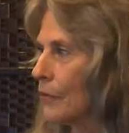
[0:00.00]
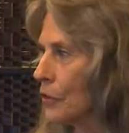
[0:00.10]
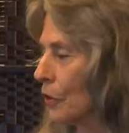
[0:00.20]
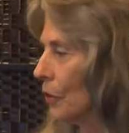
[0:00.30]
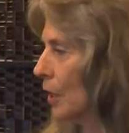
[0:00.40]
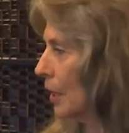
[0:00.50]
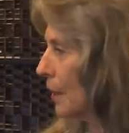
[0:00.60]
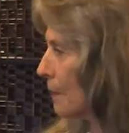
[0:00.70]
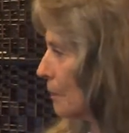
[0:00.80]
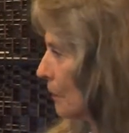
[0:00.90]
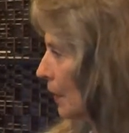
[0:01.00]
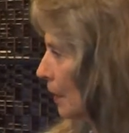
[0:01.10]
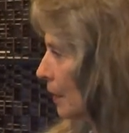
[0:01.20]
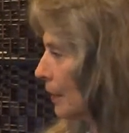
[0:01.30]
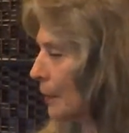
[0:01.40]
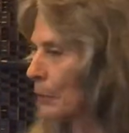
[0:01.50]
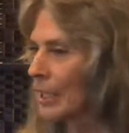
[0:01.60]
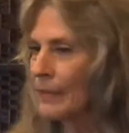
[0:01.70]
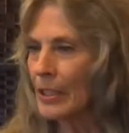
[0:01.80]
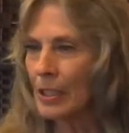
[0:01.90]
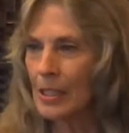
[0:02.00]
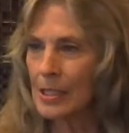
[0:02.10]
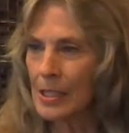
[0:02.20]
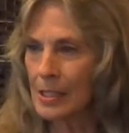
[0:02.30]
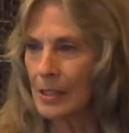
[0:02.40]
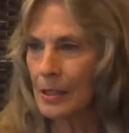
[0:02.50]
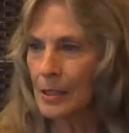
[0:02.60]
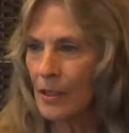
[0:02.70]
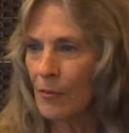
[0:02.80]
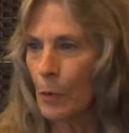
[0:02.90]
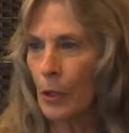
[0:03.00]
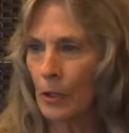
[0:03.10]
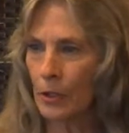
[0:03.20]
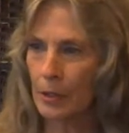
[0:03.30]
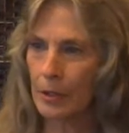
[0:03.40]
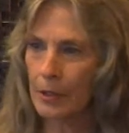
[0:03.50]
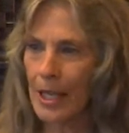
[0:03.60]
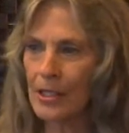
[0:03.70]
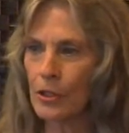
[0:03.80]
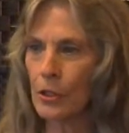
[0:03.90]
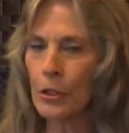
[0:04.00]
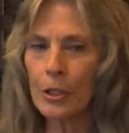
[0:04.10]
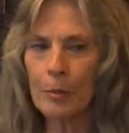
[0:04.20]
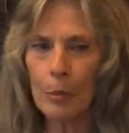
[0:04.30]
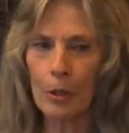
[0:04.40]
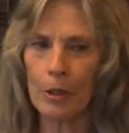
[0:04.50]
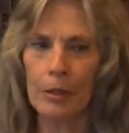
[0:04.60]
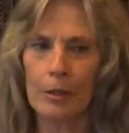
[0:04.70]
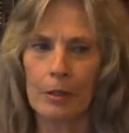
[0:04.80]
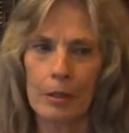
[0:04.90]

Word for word: So them leaving us isn't the love part, that's the hurting part.